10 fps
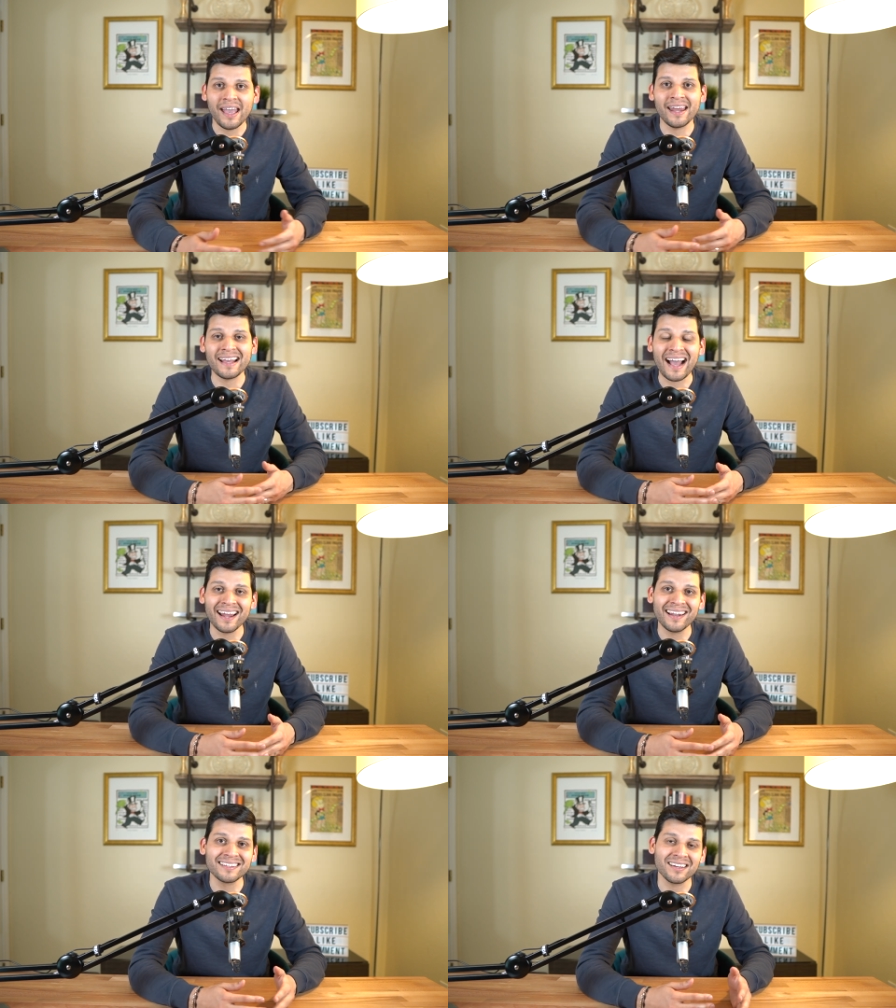and it
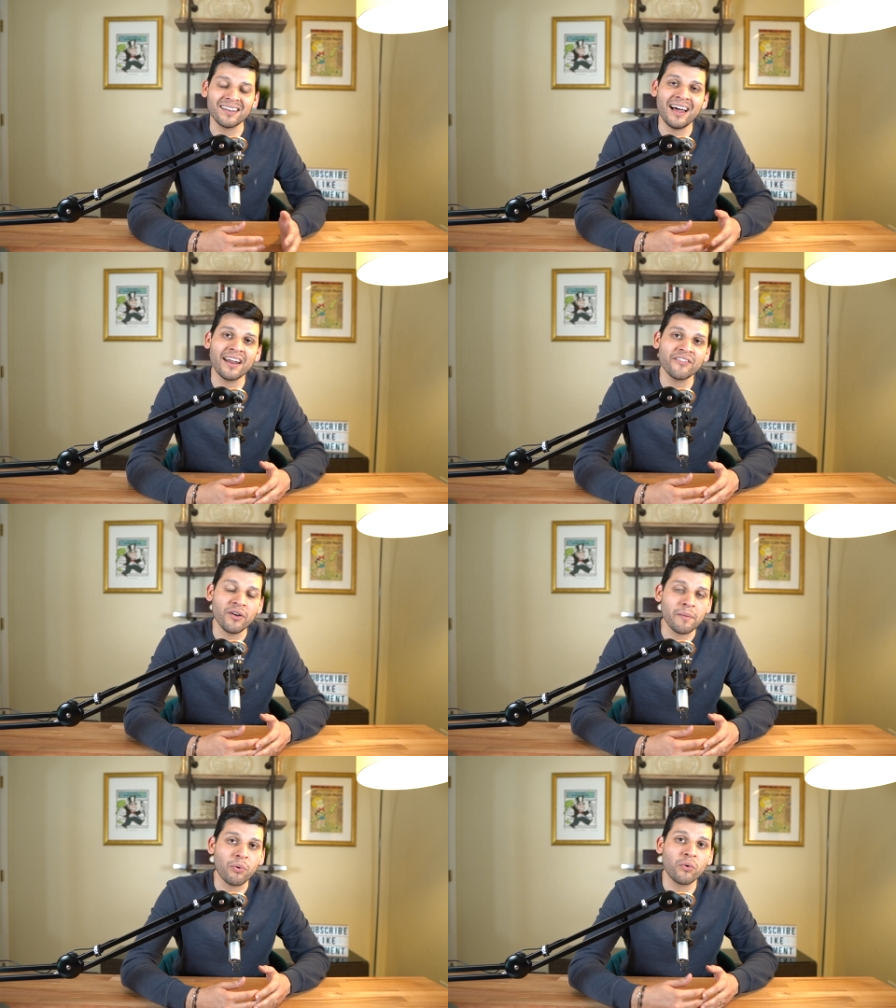highlights a lot of
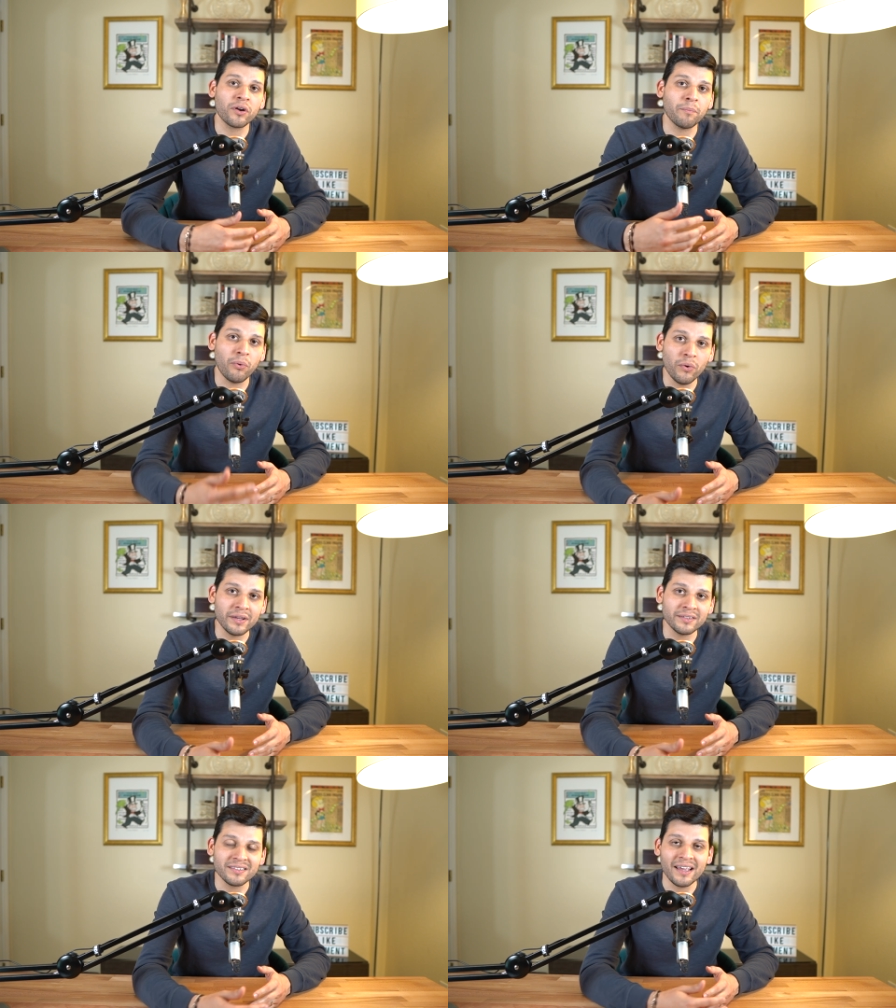important
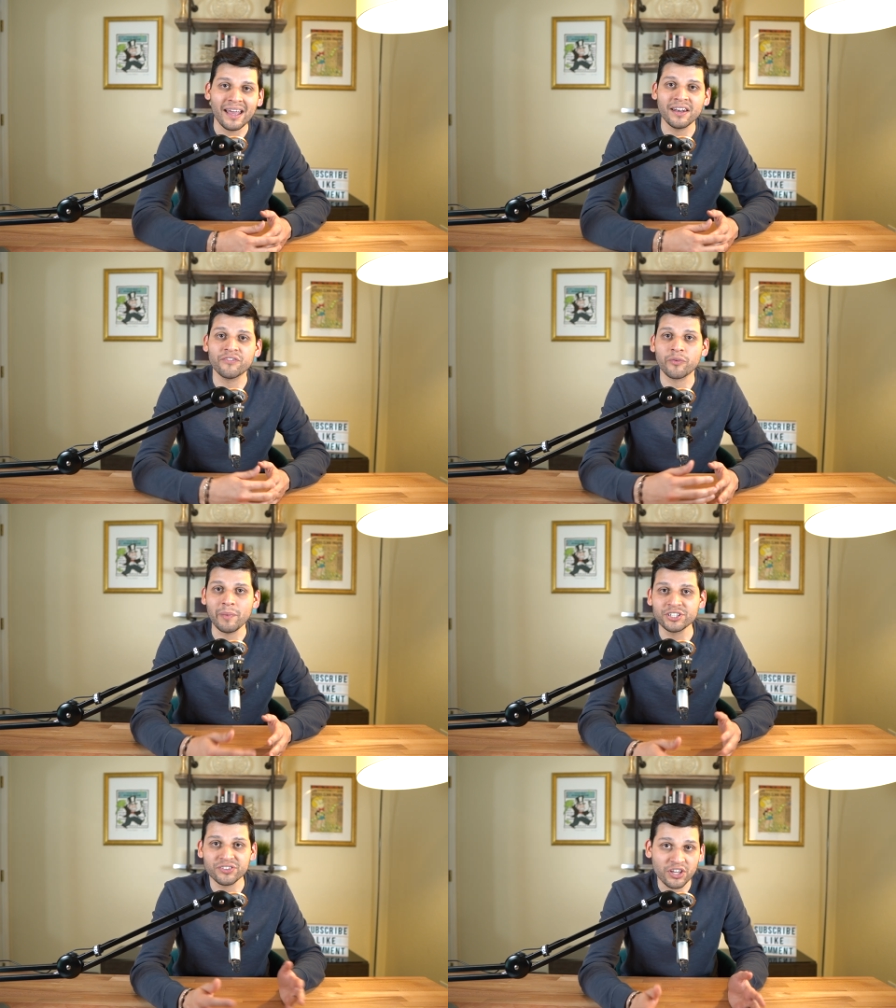points and
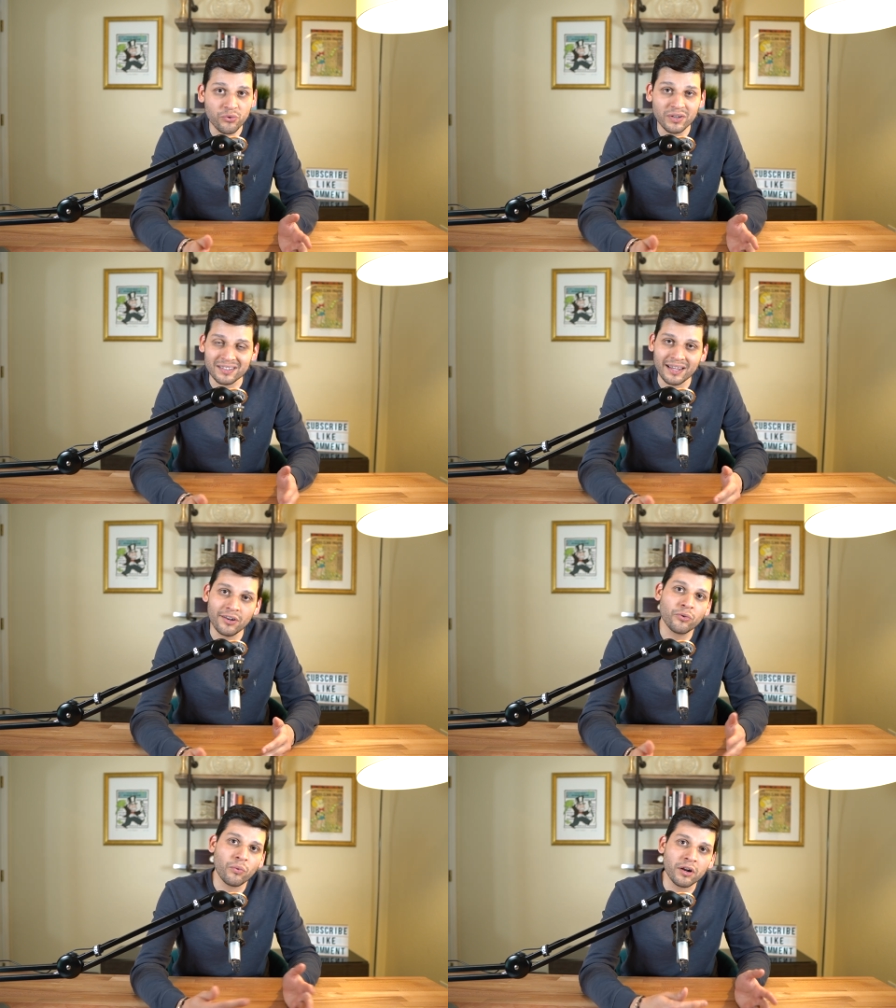information that you as a
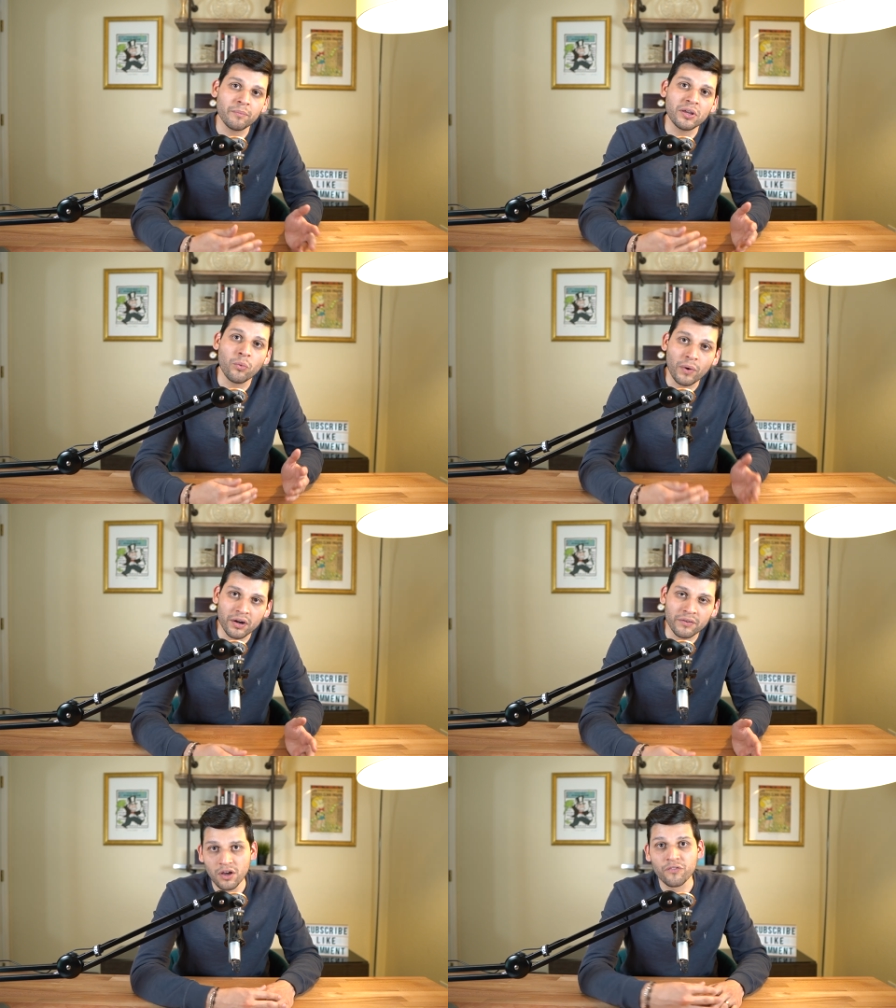landlord want to be
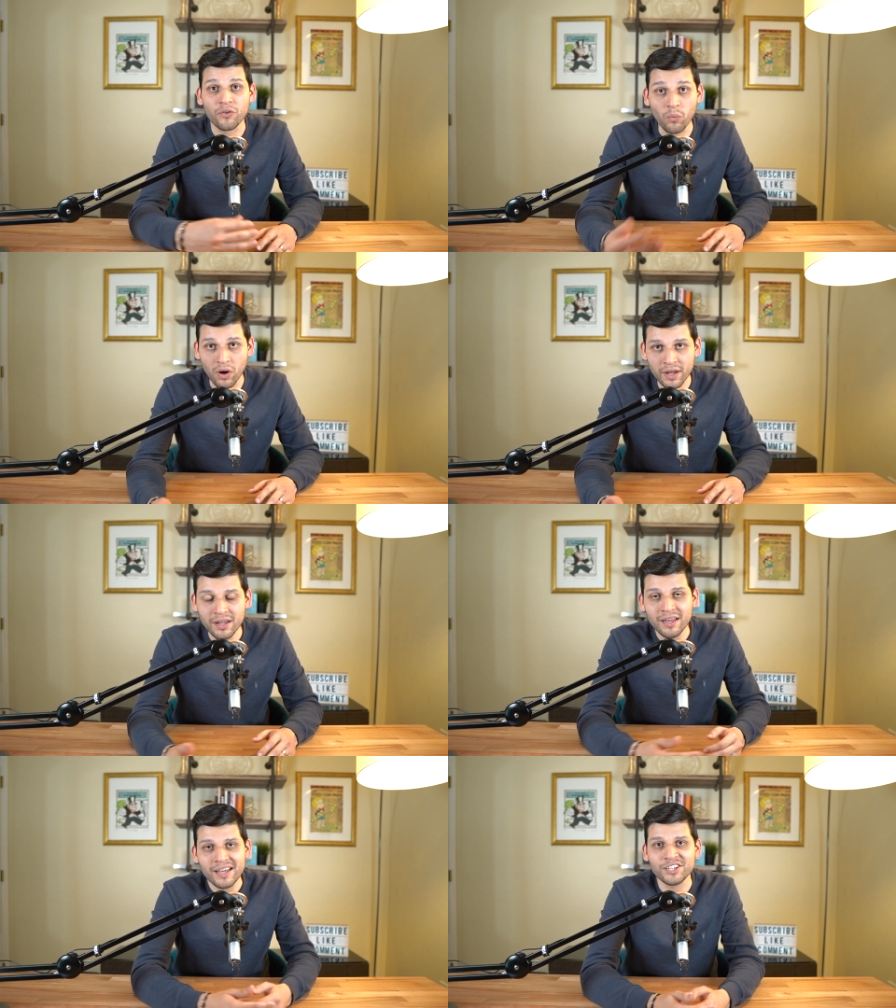aware of. For
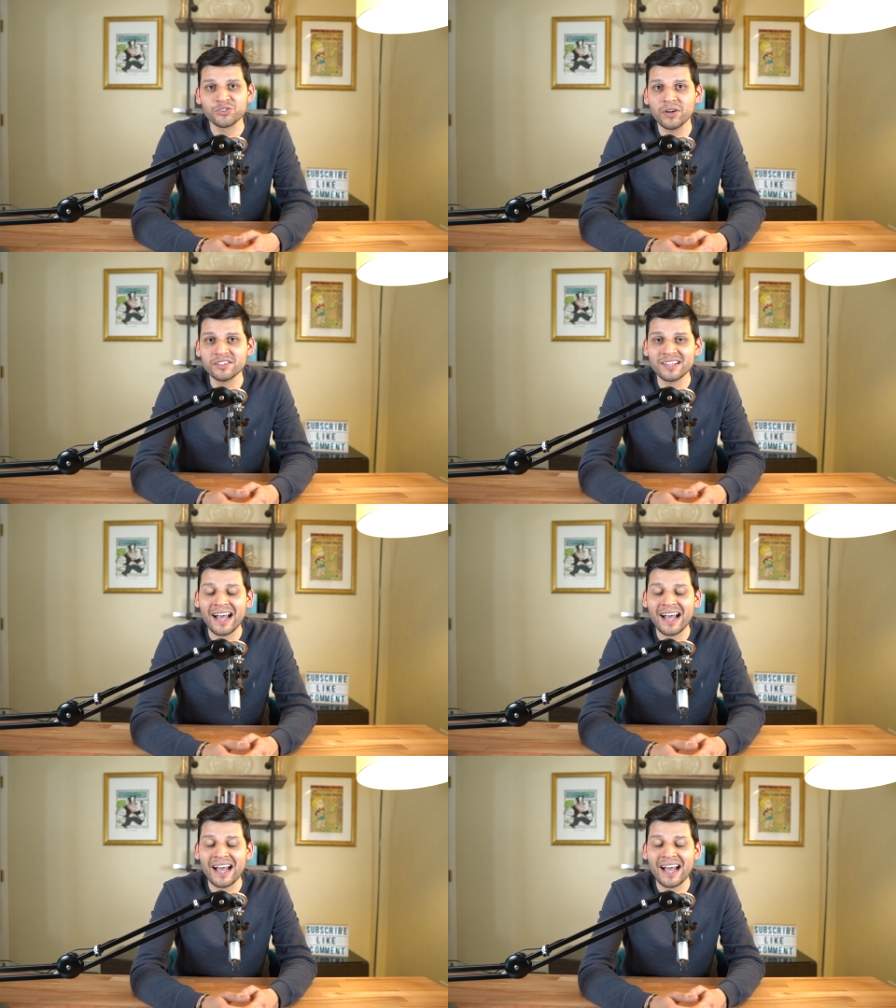one, it's going to